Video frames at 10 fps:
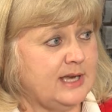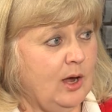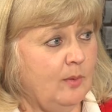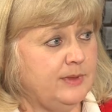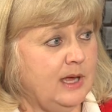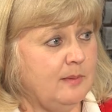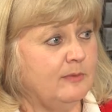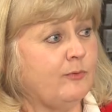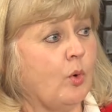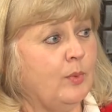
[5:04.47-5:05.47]
to help them
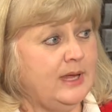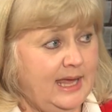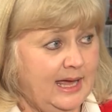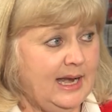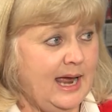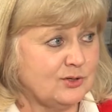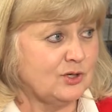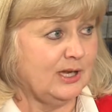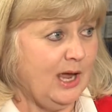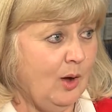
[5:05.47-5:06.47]
before we can
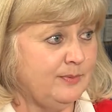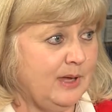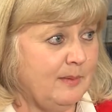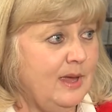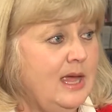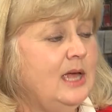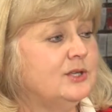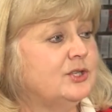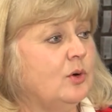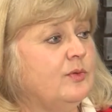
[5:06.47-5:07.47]
actually help them.
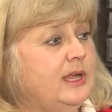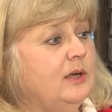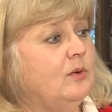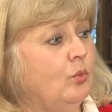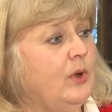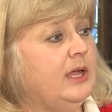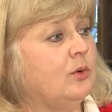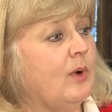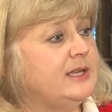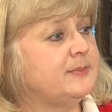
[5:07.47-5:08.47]
So then we
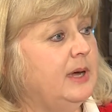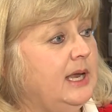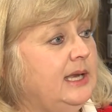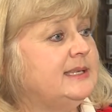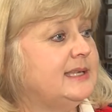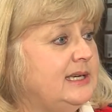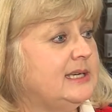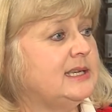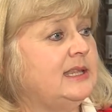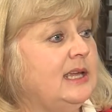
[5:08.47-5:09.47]
can raise money, send
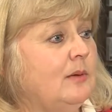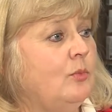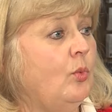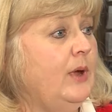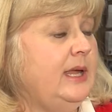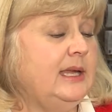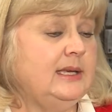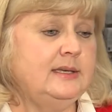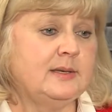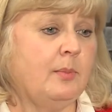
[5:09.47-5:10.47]
it to them. We
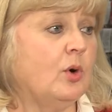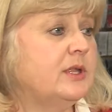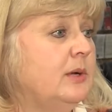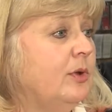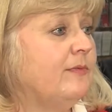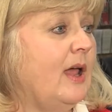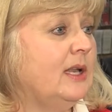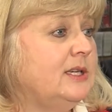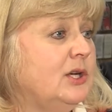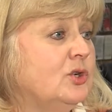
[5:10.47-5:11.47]
can support them with
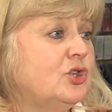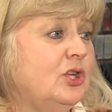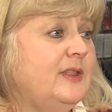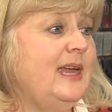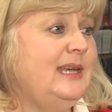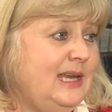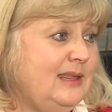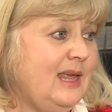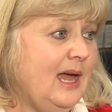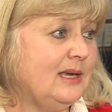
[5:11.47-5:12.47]
volunteers should they
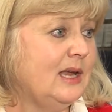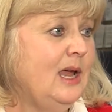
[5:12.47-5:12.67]
need that.